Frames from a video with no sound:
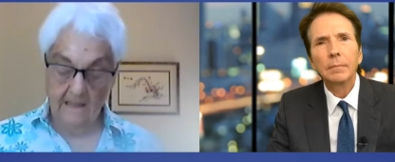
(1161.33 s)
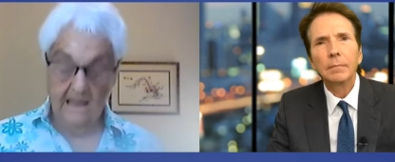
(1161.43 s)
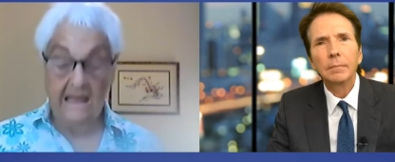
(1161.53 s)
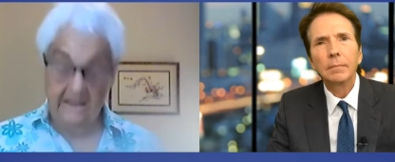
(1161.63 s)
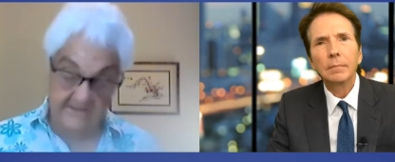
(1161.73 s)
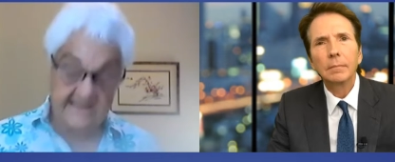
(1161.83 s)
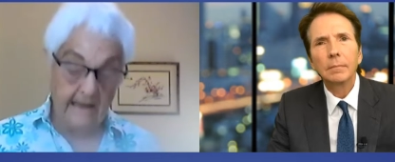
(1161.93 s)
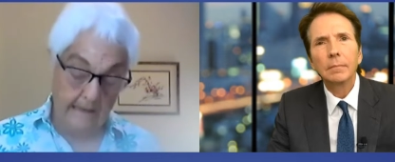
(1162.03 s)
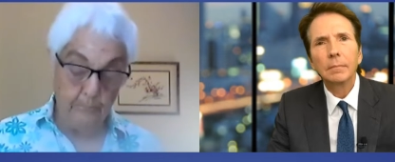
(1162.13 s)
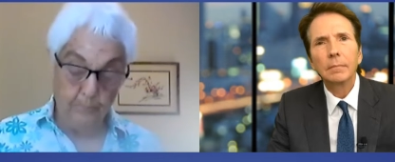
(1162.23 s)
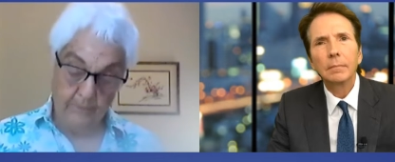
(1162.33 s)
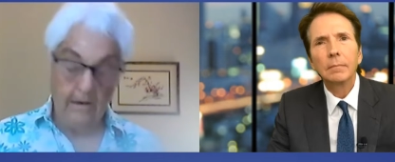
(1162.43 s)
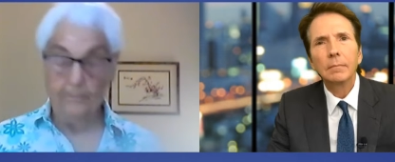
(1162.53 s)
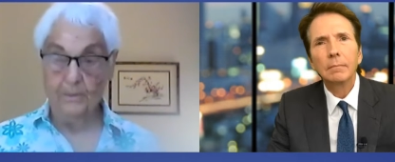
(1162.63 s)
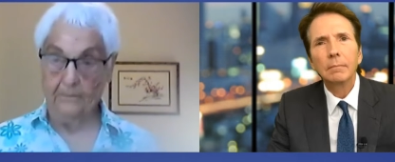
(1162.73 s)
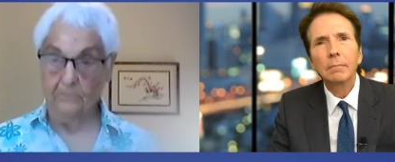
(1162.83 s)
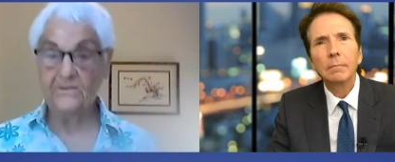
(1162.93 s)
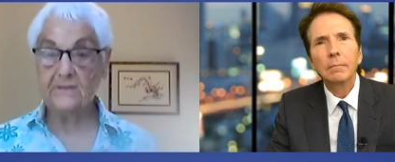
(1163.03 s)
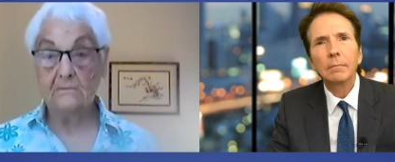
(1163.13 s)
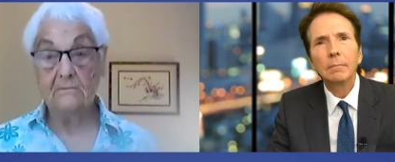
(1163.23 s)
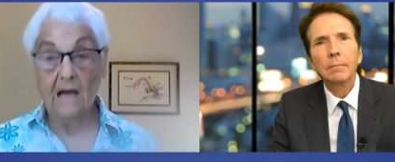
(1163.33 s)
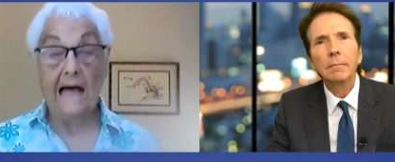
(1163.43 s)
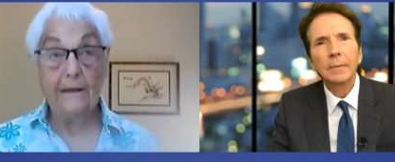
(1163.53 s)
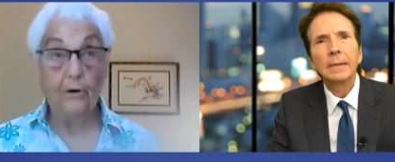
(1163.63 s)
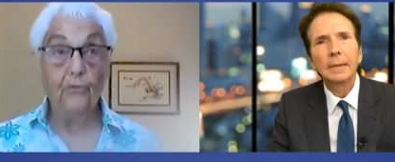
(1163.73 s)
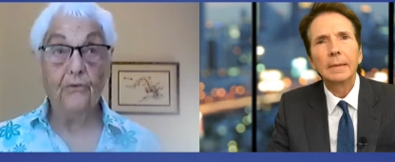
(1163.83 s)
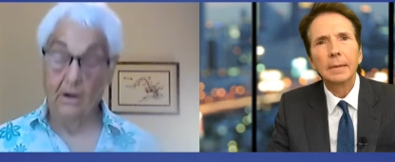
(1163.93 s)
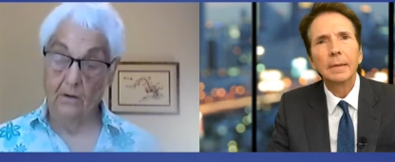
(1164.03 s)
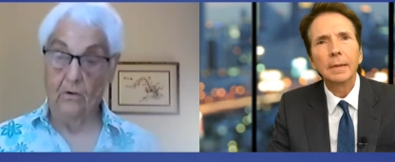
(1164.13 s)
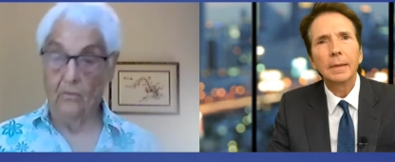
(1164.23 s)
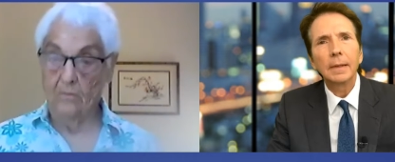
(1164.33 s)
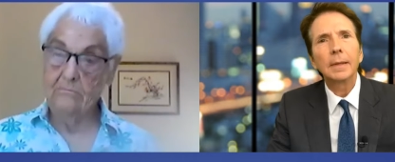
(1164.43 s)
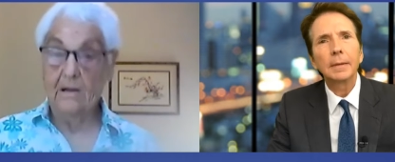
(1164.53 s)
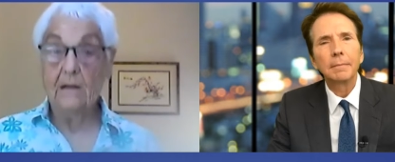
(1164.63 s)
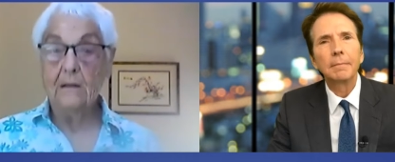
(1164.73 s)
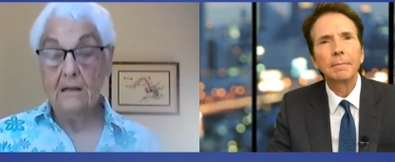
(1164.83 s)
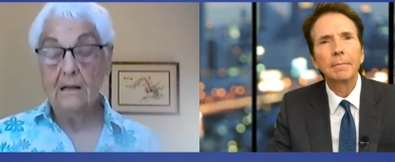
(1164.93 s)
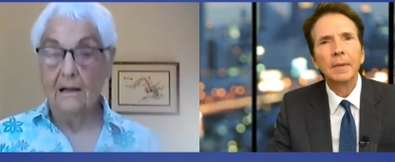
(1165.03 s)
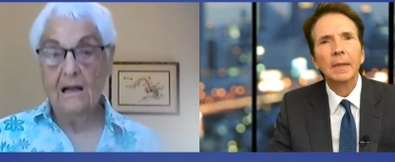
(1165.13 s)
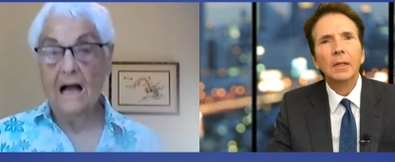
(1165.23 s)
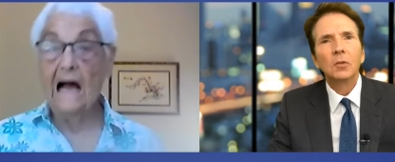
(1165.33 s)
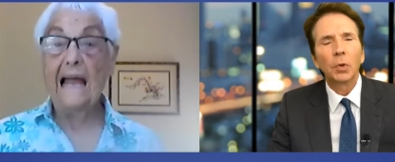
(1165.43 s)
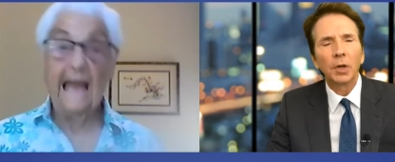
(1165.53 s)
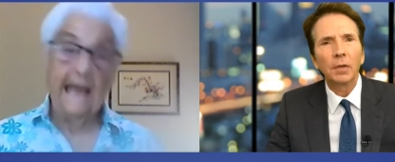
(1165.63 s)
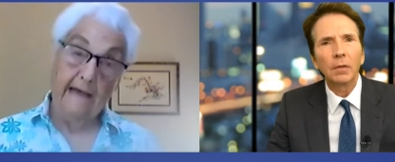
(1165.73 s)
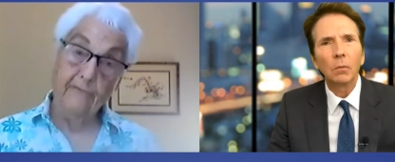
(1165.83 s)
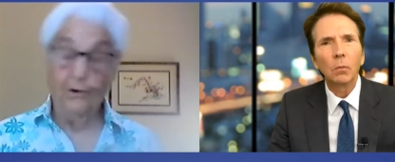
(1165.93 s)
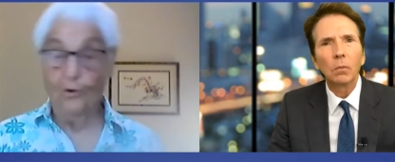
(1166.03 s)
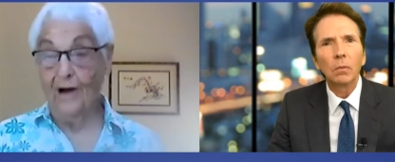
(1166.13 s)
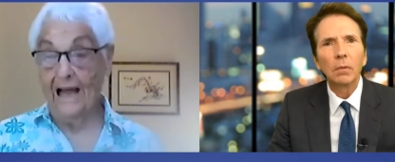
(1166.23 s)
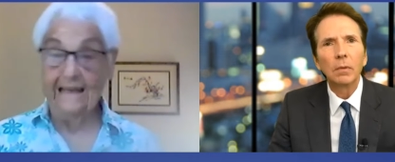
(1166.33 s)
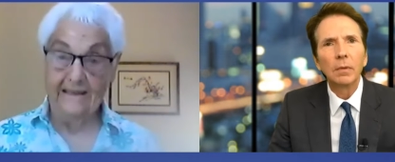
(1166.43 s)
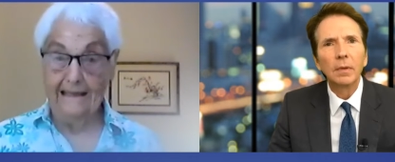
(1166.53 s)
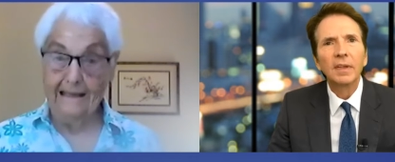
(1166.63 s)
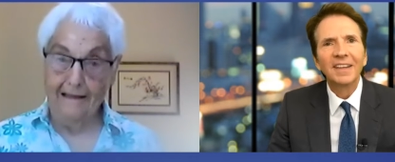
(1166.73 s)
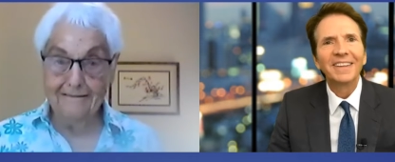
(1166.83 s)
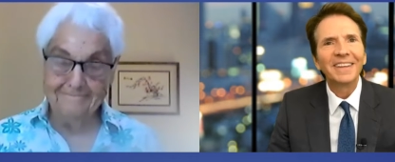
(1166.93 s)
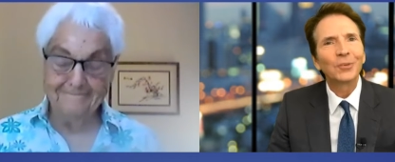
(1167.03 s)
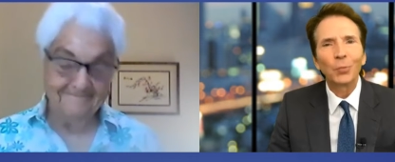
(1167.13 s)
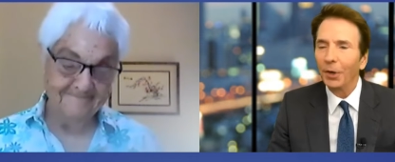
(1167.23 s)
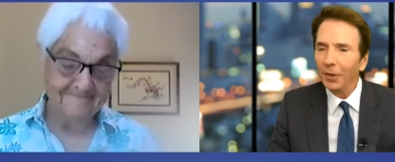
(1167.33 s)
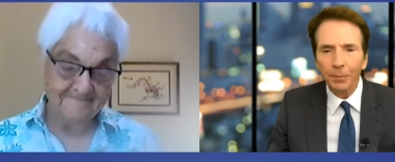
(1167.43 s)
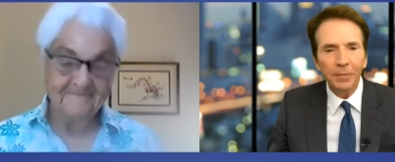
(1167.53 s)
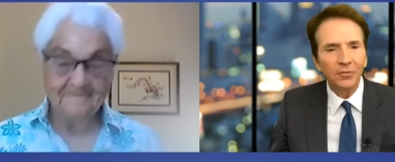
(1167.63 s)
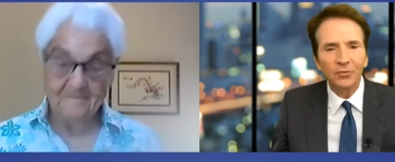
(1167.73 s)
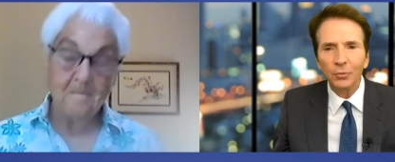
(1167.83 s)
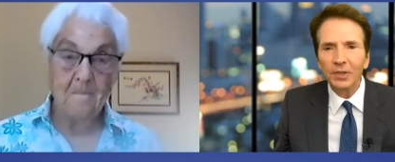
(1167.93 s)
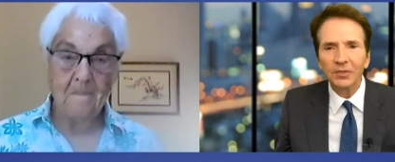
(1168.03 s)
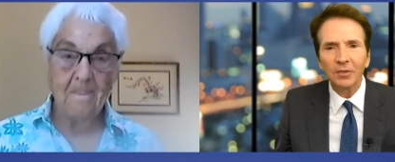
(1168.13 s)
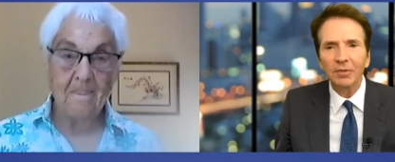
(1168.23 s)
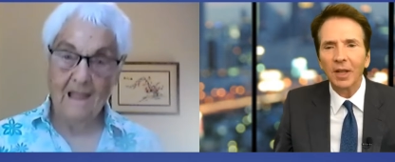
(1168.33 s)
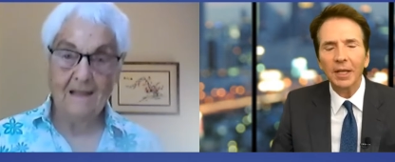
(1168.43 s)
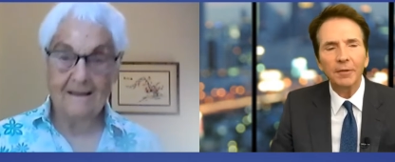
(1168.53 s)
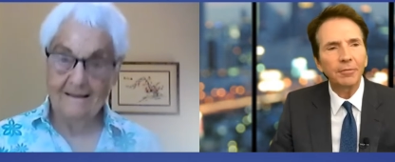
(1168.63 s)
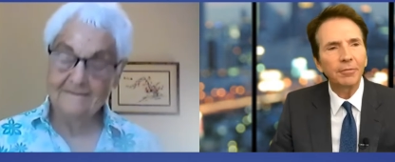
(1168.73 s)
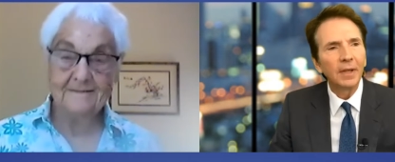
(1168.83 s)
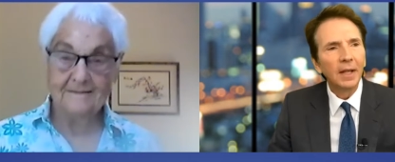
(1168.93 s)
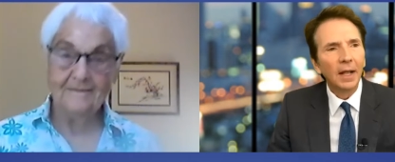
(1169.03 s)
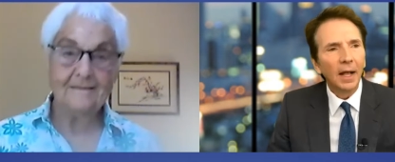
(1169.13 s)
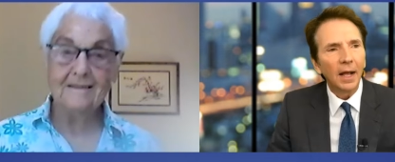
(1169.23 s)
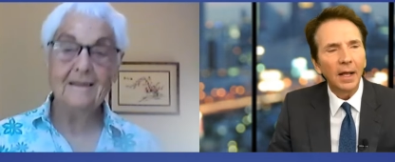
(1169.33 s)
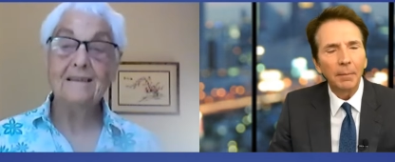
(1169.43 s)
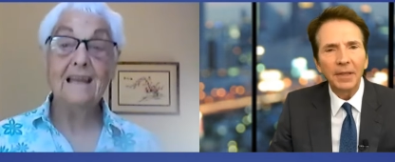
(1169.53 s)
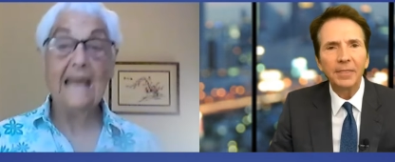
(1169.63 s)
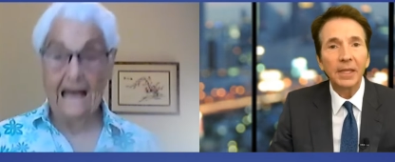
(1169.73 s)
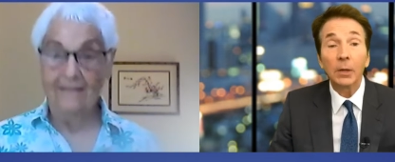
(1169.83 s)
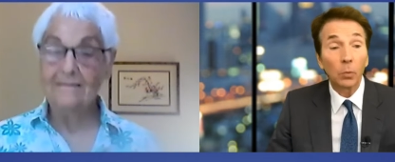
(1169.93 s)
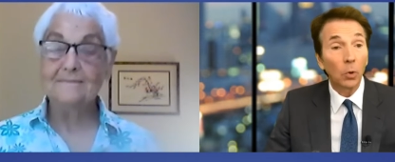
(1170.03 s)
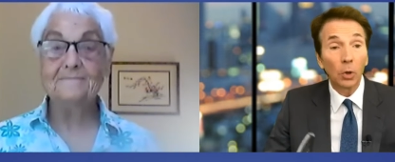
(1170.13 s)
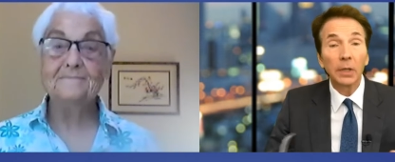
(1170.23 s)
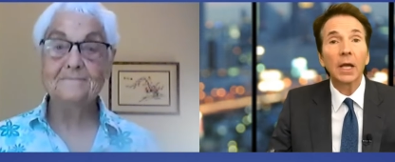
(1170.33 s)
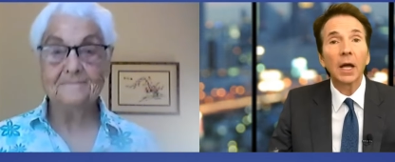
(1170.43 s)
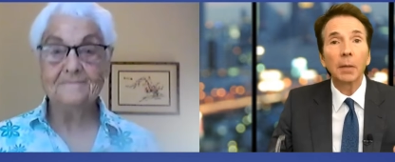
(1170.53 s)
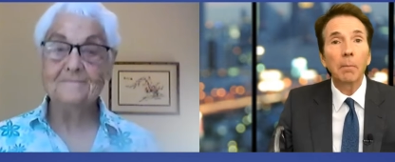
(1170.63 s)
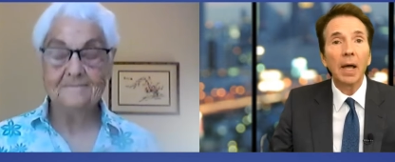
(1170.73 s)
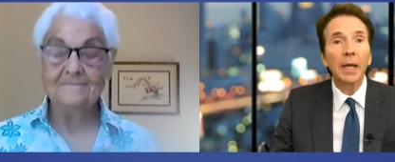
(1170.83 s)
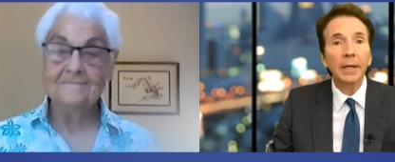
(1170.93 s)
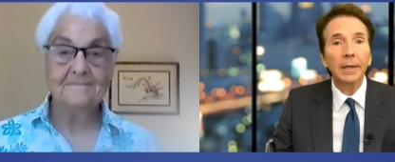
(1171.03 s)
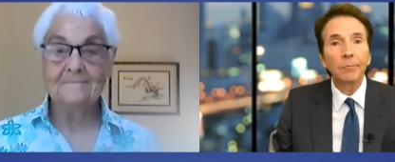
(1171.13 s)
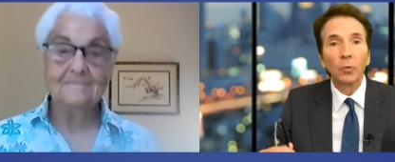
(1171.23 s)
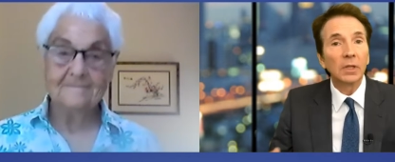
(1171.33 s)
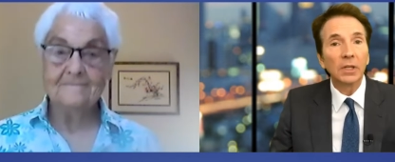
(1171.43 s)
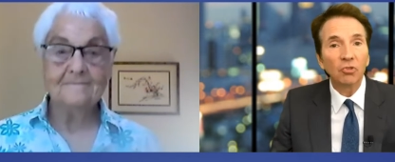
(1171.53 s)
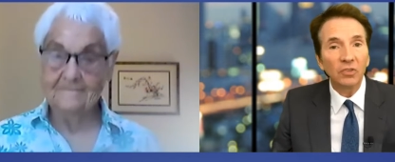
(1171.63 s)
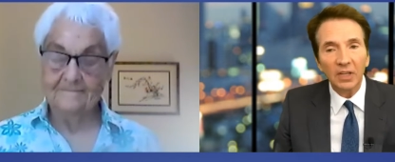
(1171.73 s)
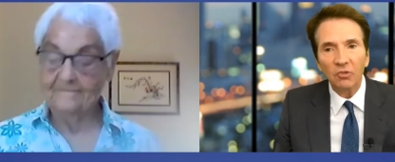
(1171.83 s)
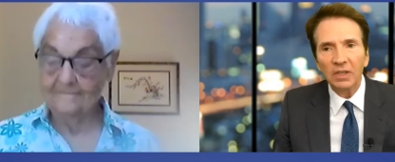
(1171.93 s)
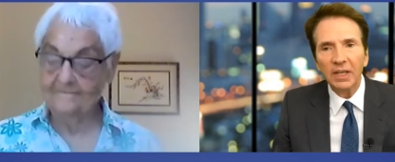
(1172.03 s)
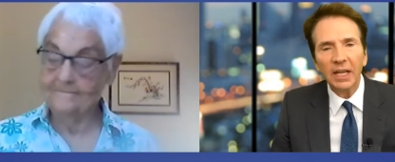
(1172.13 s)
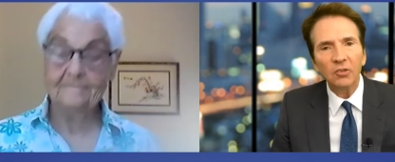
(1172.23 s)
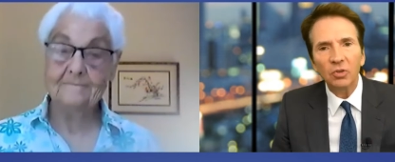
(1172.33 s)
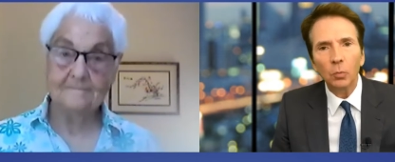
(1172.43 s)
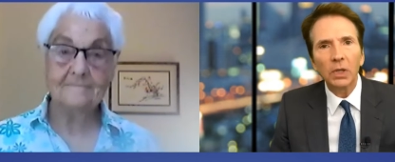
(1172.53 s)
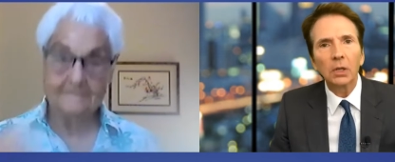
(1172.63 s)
Speaker 1: end time problems. I don't know. Yeah. I have no idea.
Speaker 2: It's one of the mysteries of life. Um, I yeah. think early on in my religious education, we